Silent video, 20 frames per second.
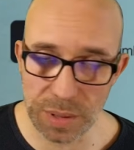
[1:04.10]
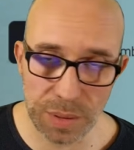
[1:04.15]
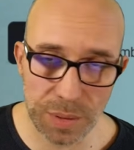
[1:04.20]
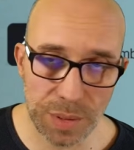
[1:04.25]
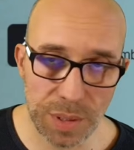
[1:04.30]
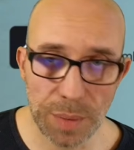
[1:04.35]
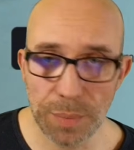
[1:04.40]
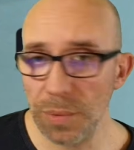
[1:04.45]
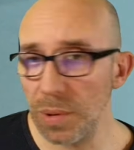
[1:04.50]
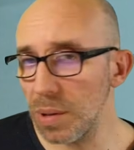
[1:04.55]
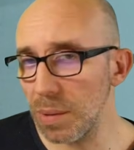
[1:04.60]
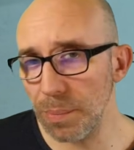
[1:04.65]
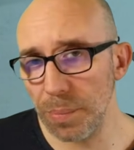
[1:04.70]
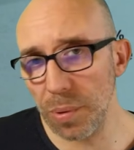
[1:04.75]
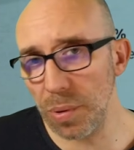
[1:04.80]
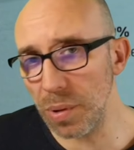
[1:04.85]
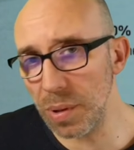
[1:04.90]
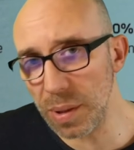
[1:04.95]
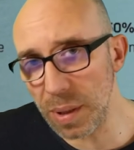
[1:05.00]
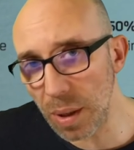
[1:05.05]
So I'm going to
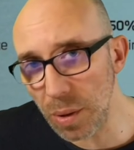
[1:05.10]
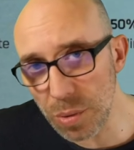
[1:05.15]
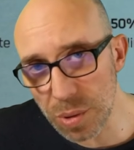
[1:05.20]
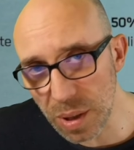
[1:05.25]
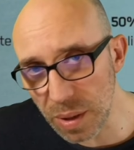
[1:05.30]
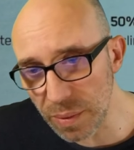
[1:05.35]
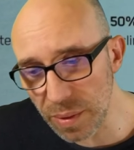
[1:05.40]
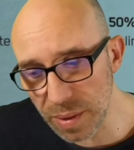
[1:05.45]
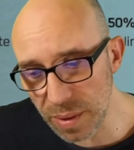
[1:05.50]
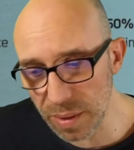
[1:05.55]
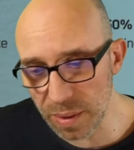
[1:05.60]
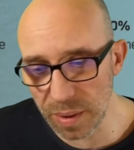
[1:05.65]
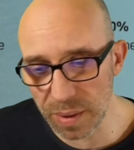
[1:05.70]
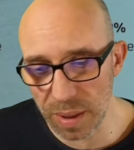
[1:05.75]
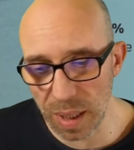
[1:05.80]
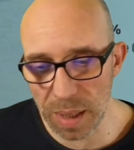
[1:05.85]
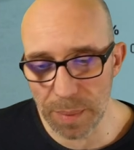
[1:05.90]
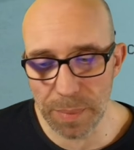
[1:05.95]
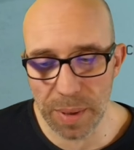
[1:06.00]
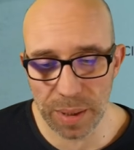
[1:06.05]
point out everything that
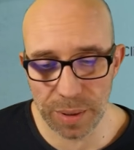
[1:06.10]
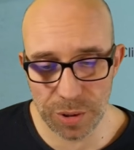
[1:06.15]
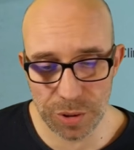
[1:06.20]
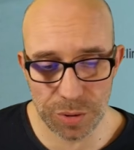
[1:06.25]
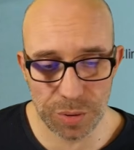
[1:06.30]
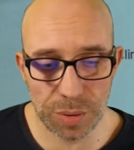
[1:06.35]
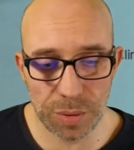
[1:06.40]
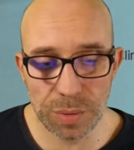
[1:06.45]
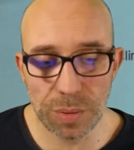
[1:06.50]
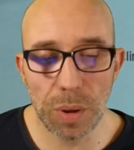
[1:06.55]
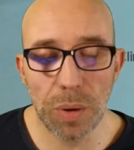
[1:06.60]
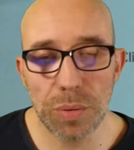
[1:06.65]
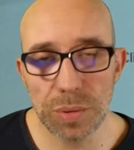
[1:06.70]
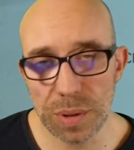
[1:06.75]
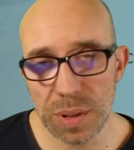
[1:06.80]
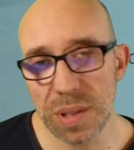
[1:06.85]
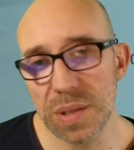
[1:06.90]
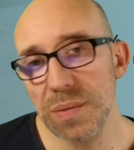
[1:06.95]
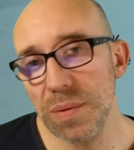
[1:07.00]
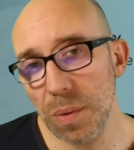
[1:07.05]
I managed to
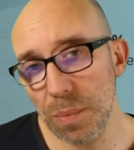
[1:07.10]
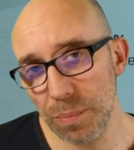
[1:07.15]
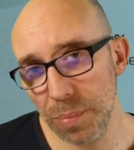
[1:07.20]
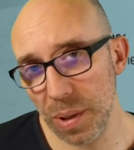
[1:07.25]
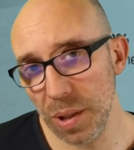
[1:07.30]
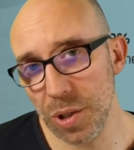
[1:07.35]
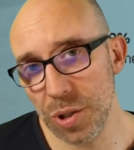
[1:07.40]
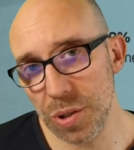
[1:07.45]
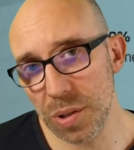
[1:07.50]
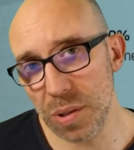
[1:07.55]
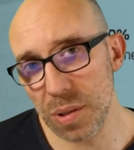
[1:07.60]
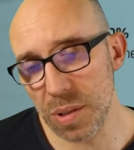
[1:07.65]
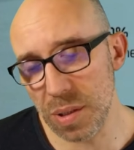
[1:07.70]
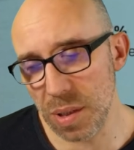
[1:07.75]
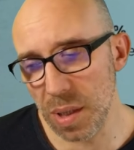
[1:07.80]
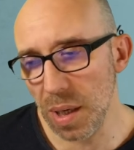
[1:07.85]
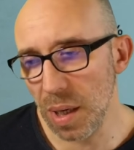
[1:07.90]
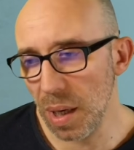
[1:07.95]
notice from pictures